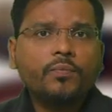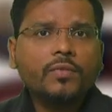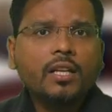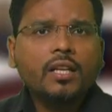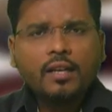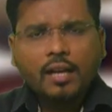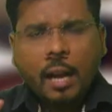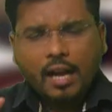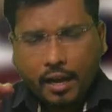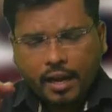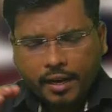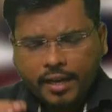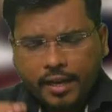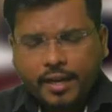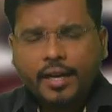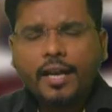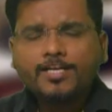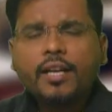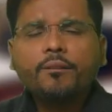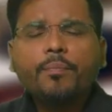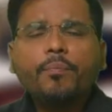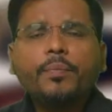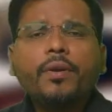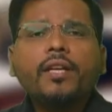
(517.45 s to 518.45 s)
Again I
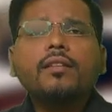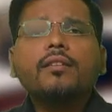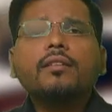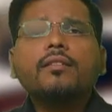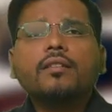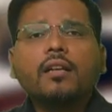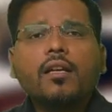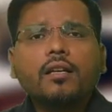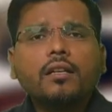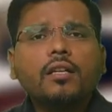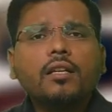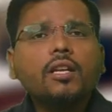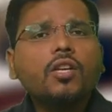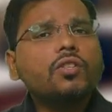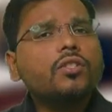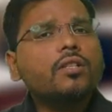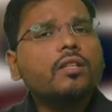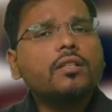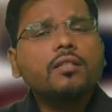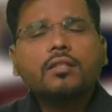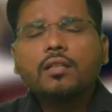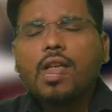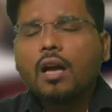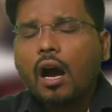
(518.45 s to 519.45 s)
repeat, these conditions
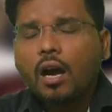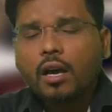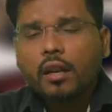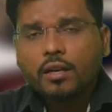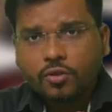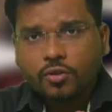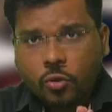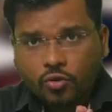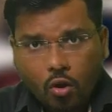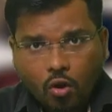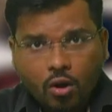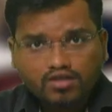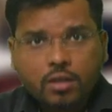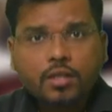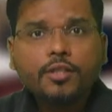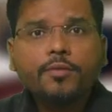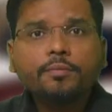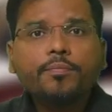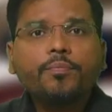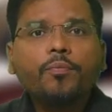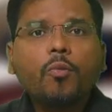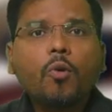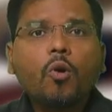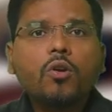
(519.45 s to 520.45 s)
are not
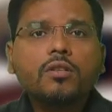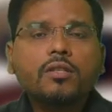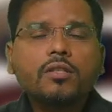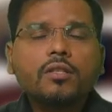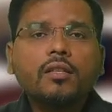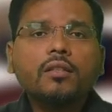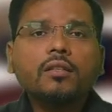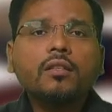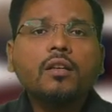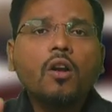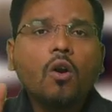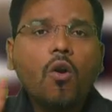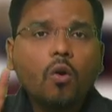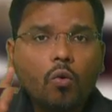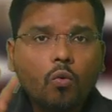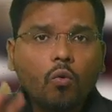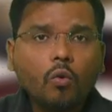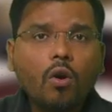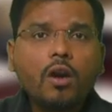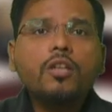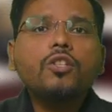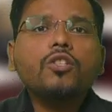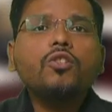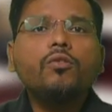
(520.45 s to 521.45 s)
important. What
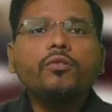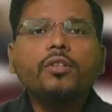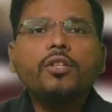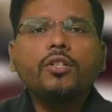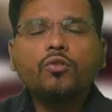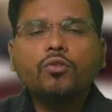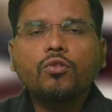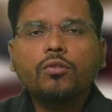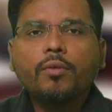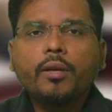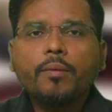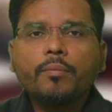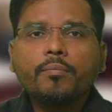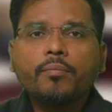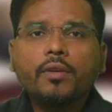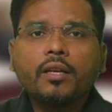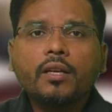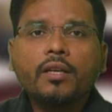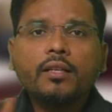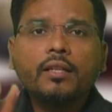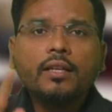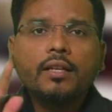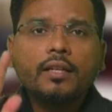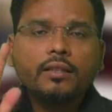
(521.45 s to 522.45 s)
you need to remember,
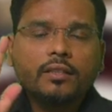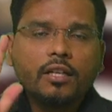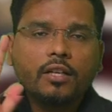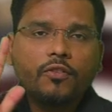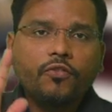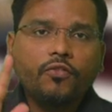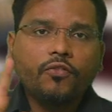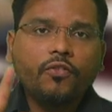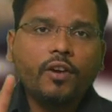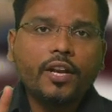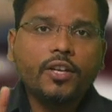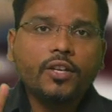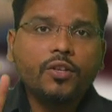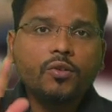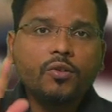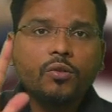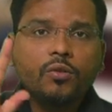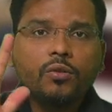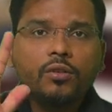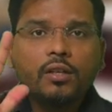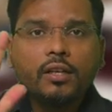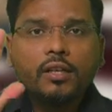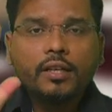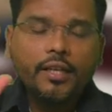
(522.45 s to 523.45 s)
that 5
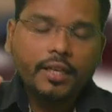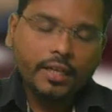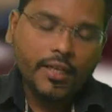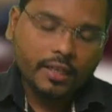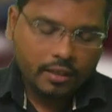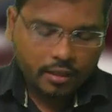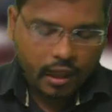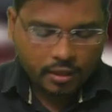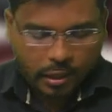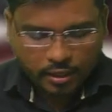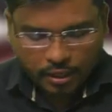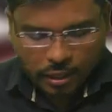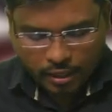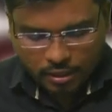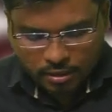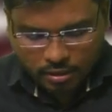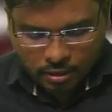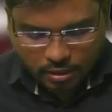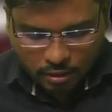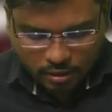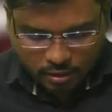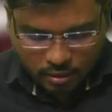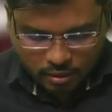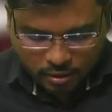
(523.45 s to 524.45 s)

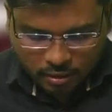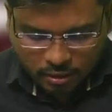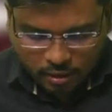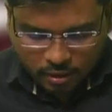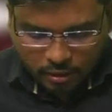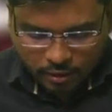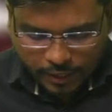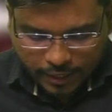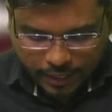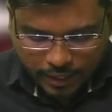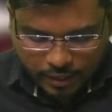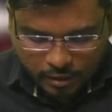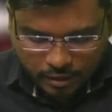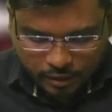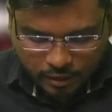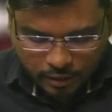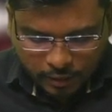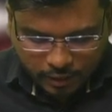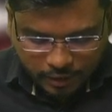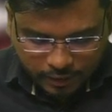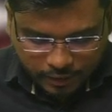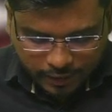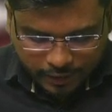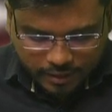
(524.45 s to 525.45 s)
indicator. Right,
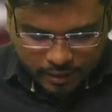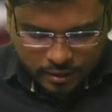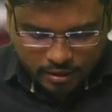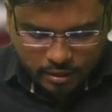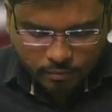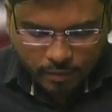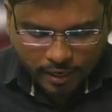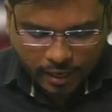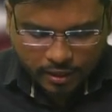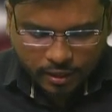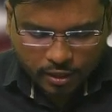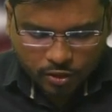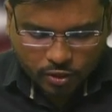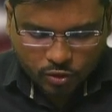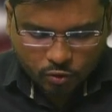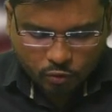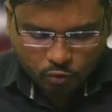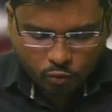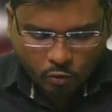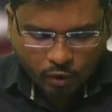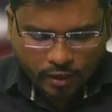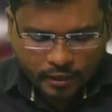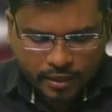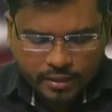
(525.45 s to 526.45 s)
next, my dear student, what
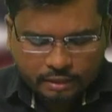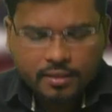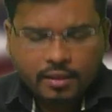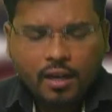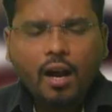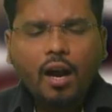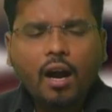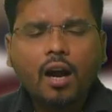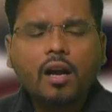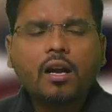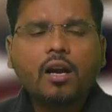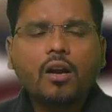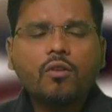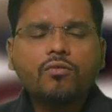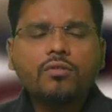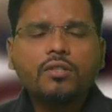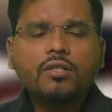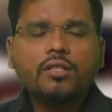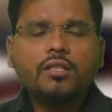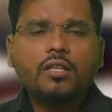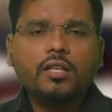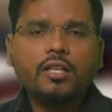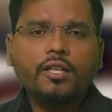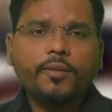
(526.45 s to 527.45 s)
is the
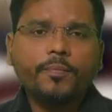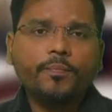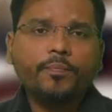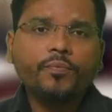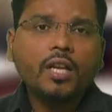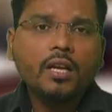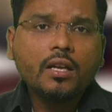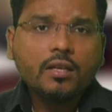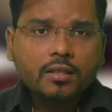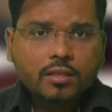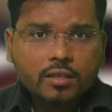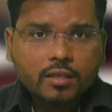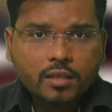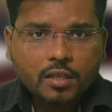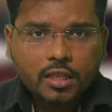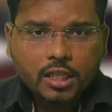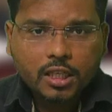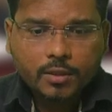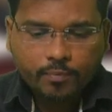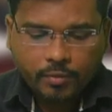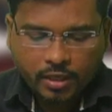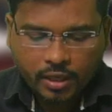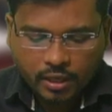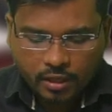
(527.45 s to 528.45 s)
accounting
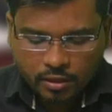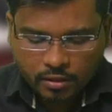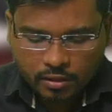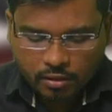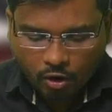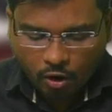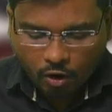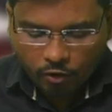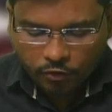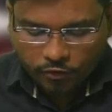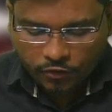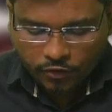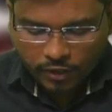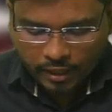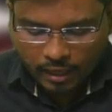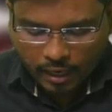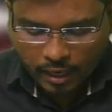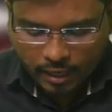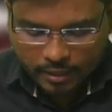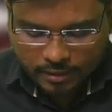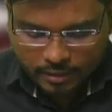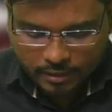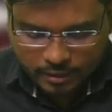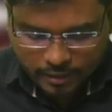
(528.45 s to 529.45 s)
treatment of finance
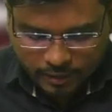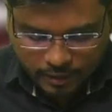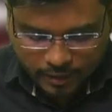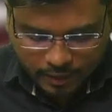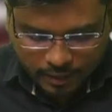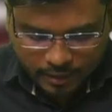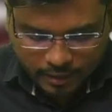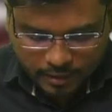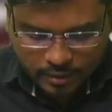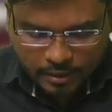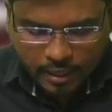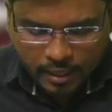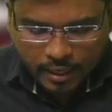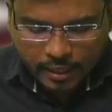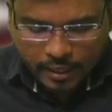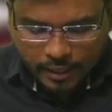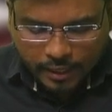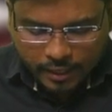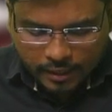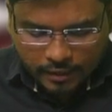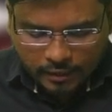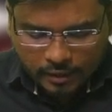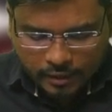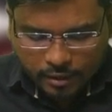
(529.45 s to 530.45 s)
lease in
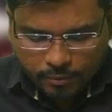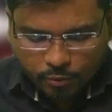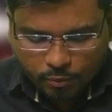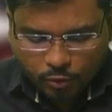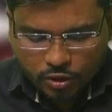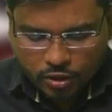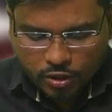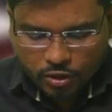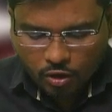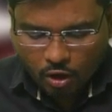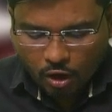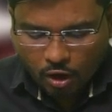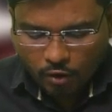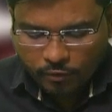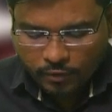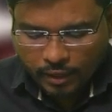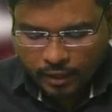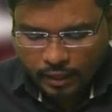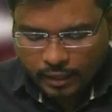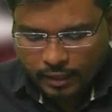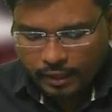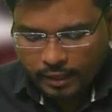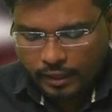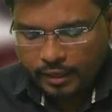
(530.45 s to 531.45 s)
the books of
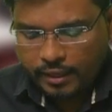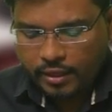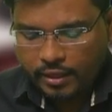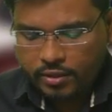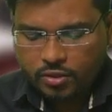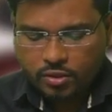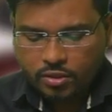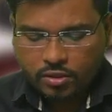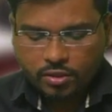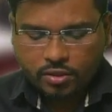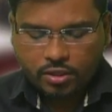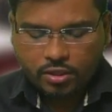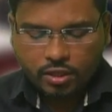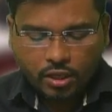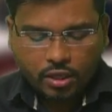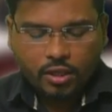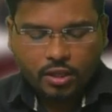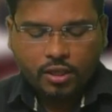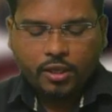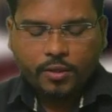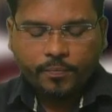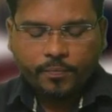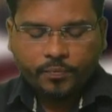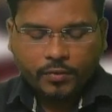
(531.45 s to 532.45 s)
lessee?
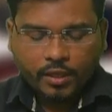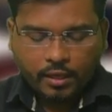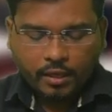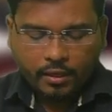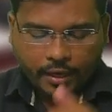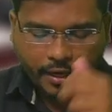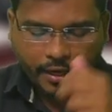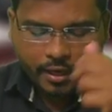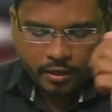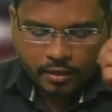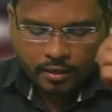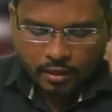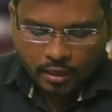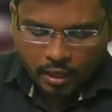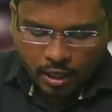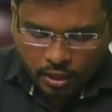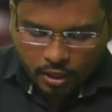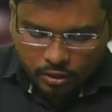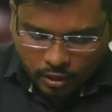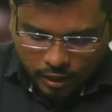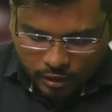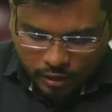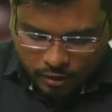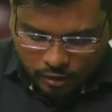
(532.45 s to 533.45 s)
Right, so
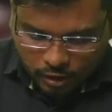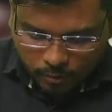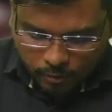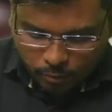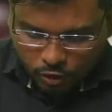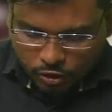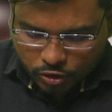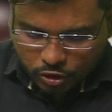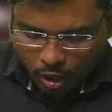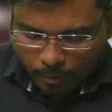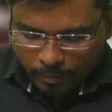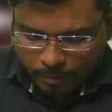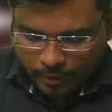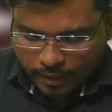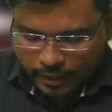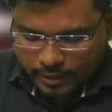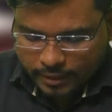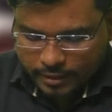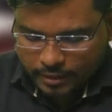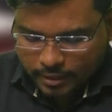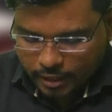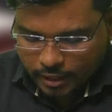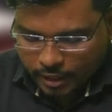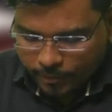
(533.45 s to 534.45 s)
in the books of
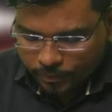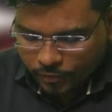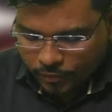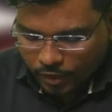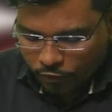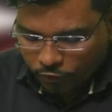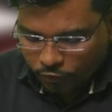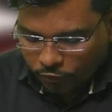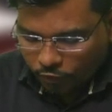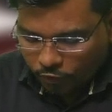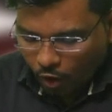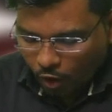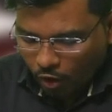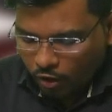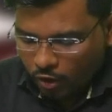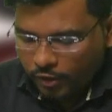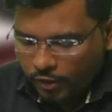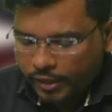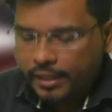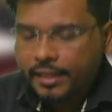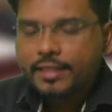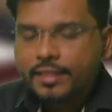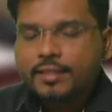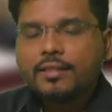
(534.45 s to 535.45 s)
lessee, following
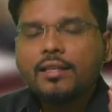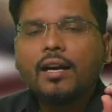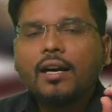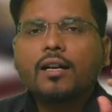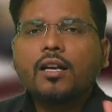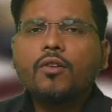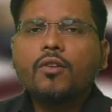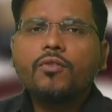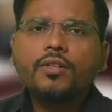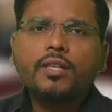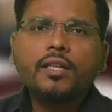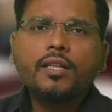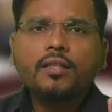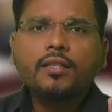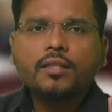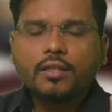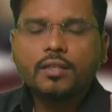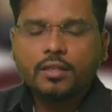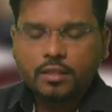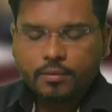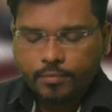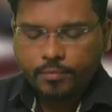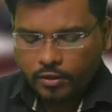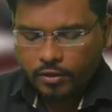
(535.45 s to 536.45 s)
is the accounting
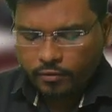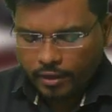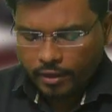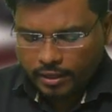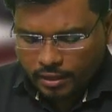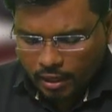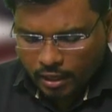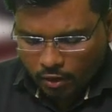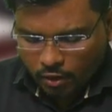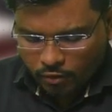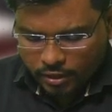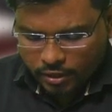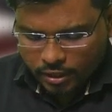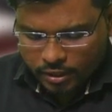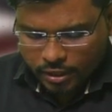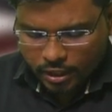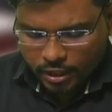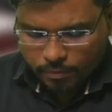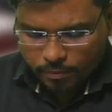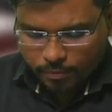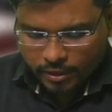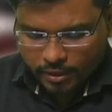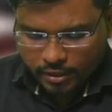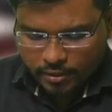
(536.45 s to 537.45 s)
treatment. What is the accounting
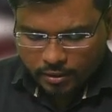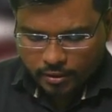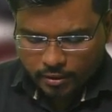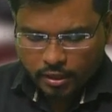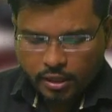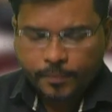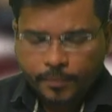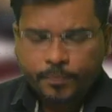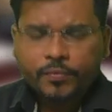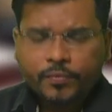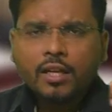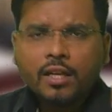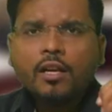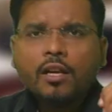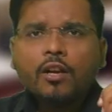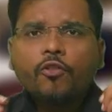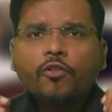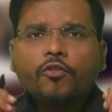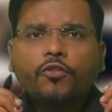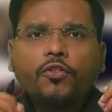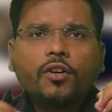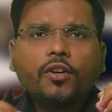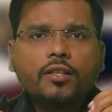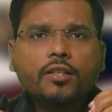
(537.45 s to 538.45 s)
treatment, sir?
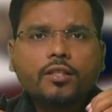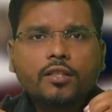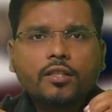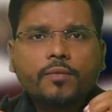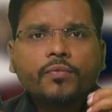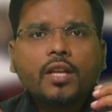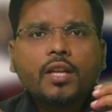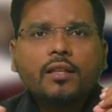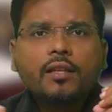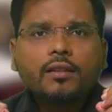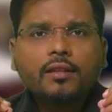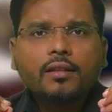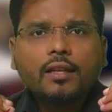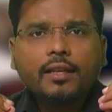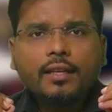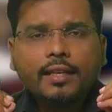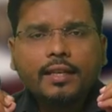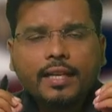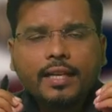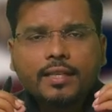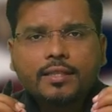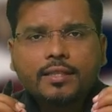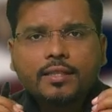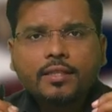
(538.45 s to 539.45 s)
First, the
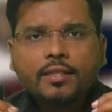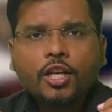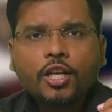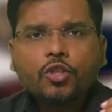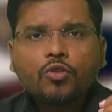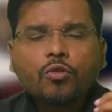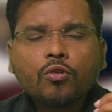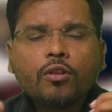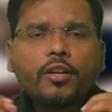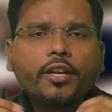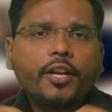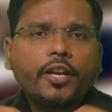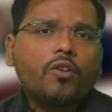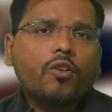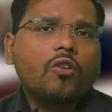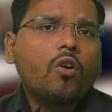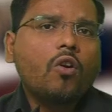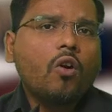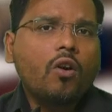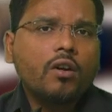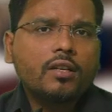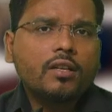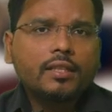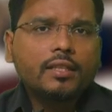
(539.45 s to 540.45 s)
lessee should record
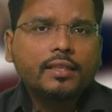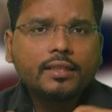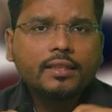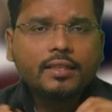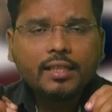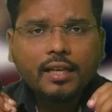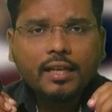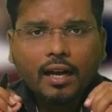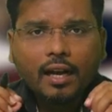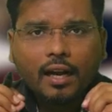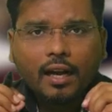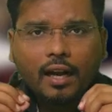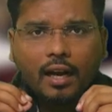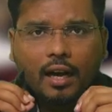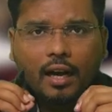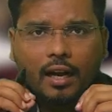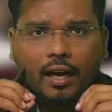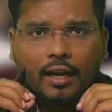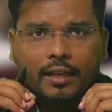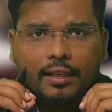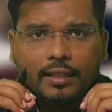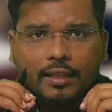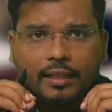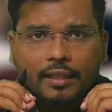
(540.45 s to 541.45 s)
the
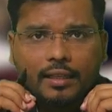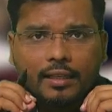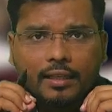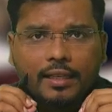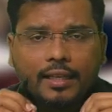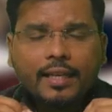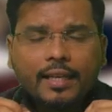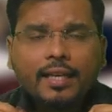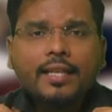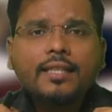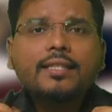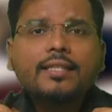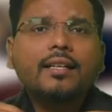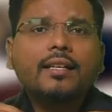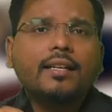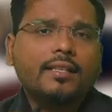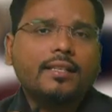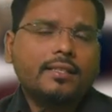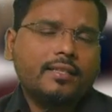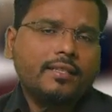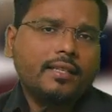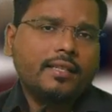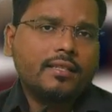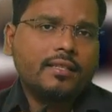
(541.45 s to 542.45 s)
lease
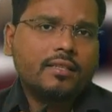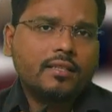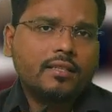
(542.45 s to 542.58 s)
asset